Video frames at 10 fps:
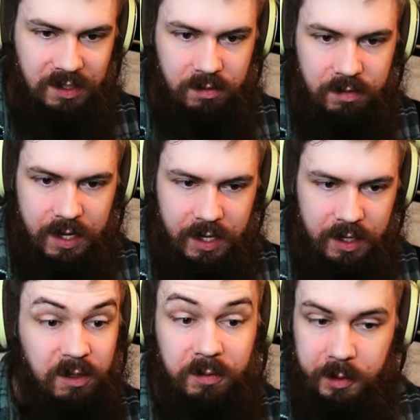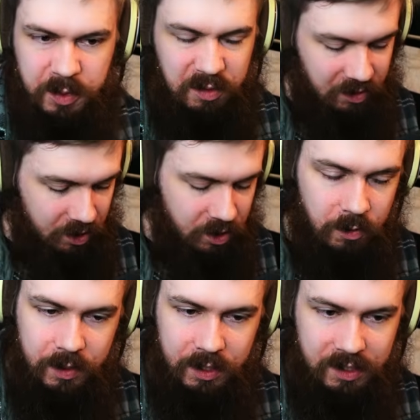and delay, and a little bit of
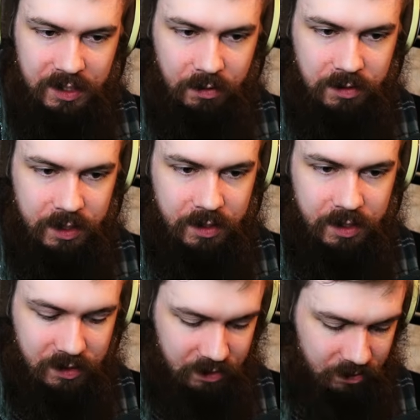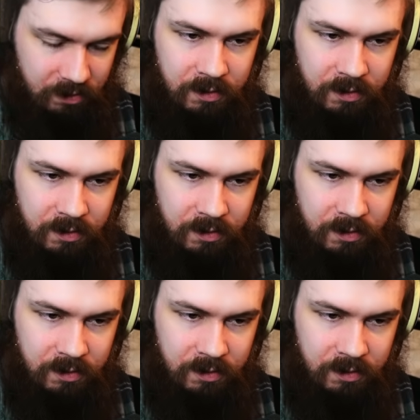EQing, it sounds like this.